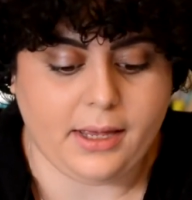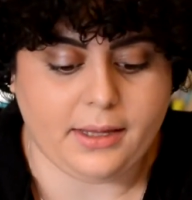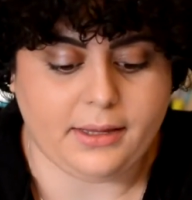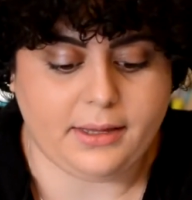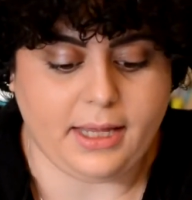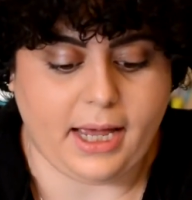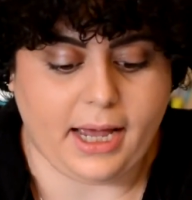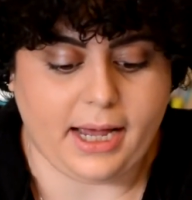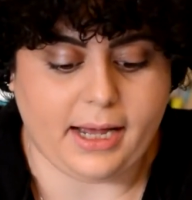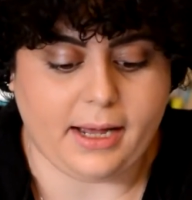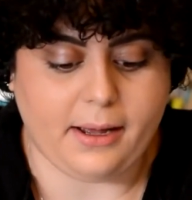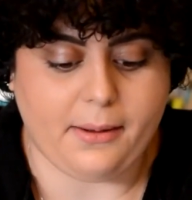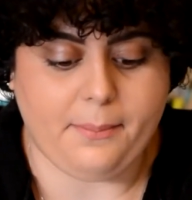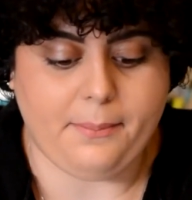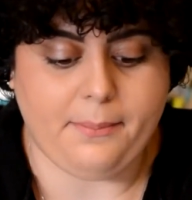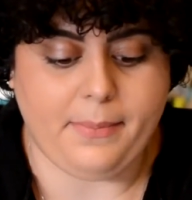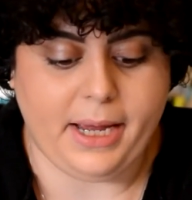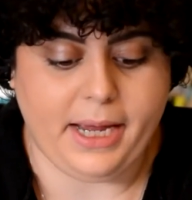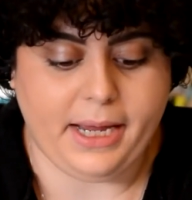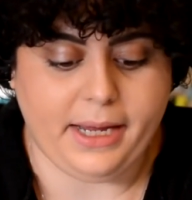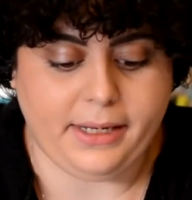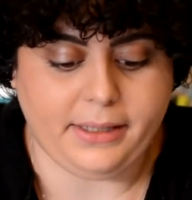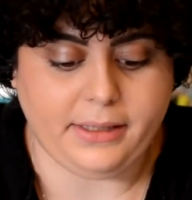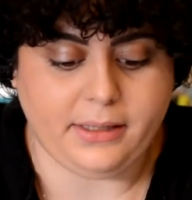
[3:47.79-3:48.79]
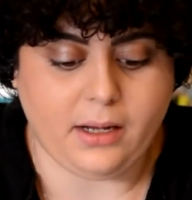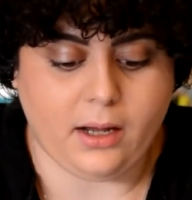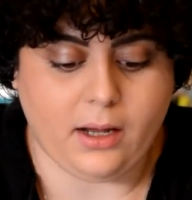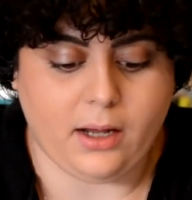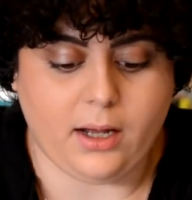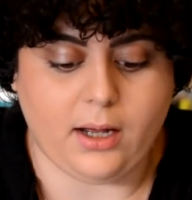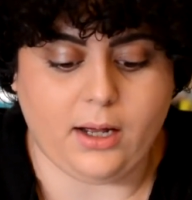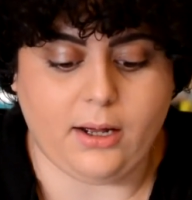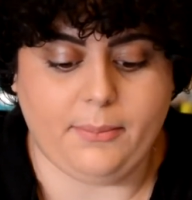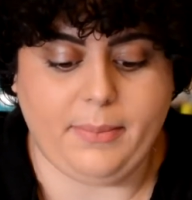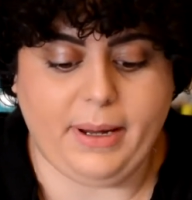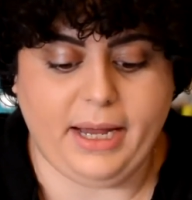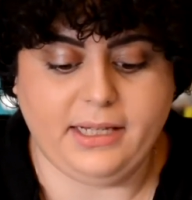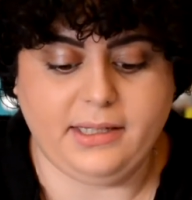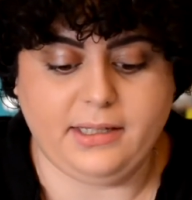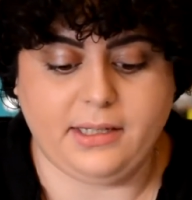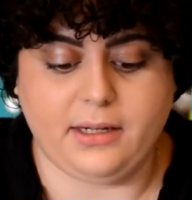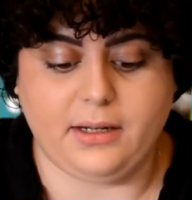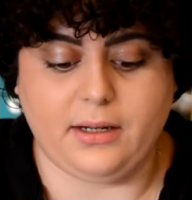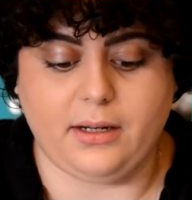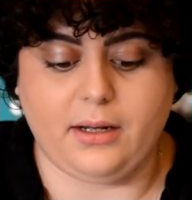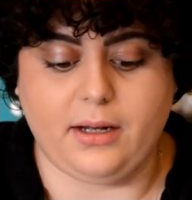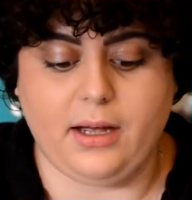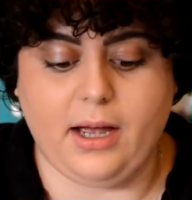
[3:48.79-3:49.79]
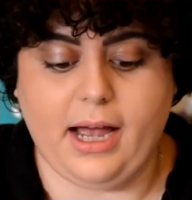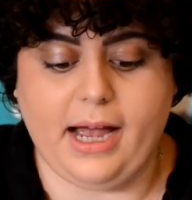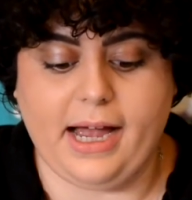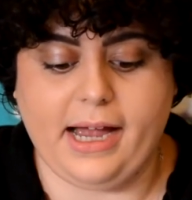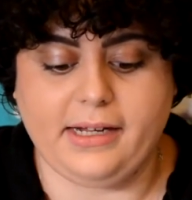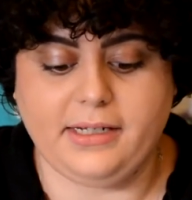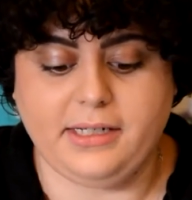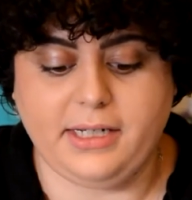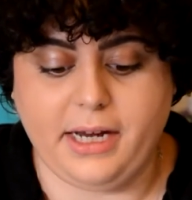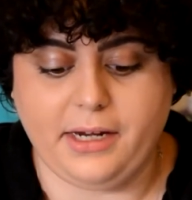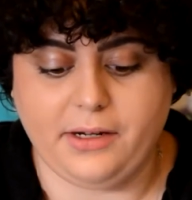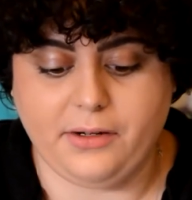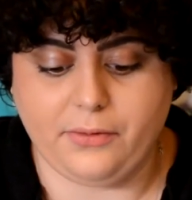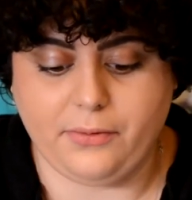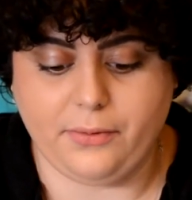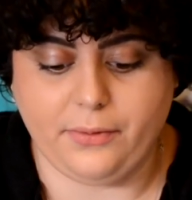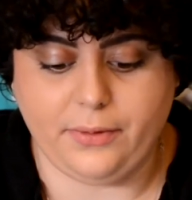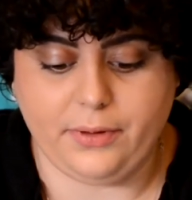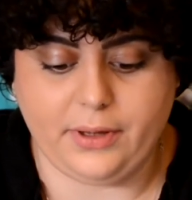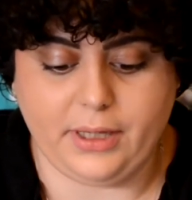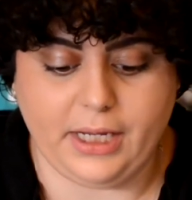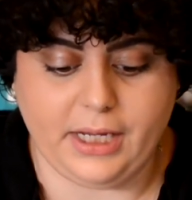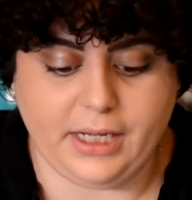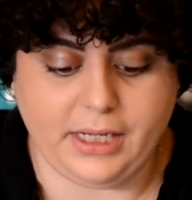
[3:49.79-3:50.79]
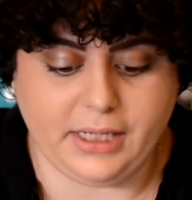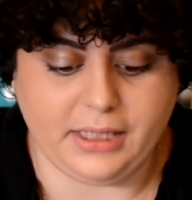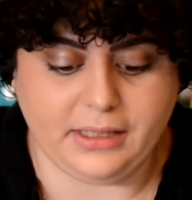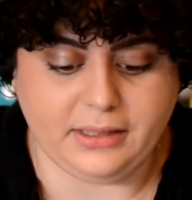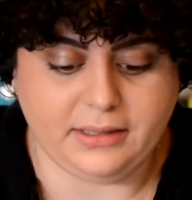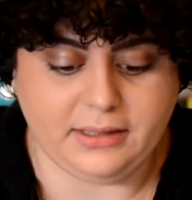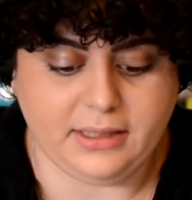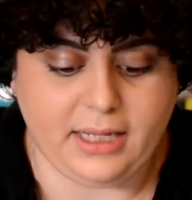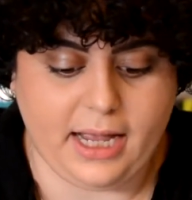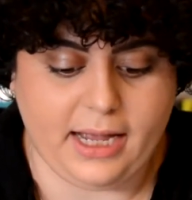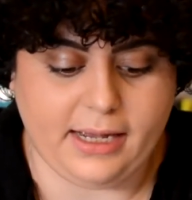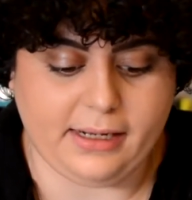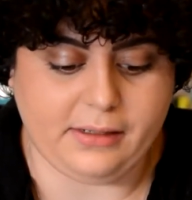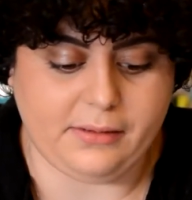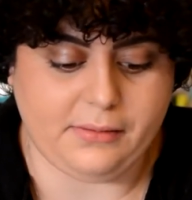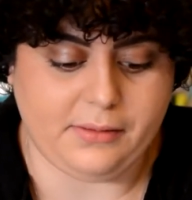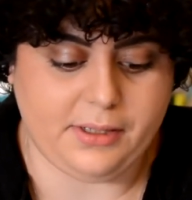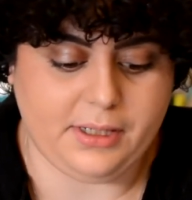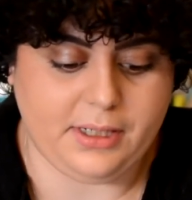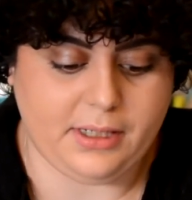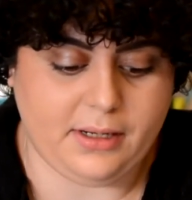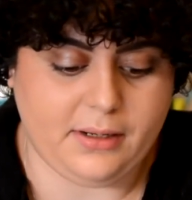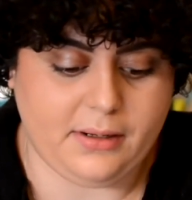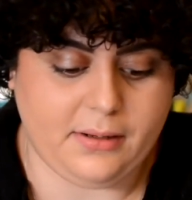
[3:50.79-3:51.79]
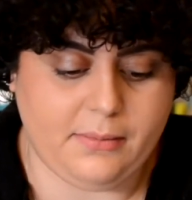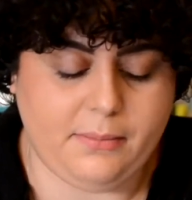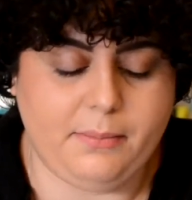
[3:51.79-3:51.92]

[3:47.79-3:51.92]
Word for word: that men are better at technical things and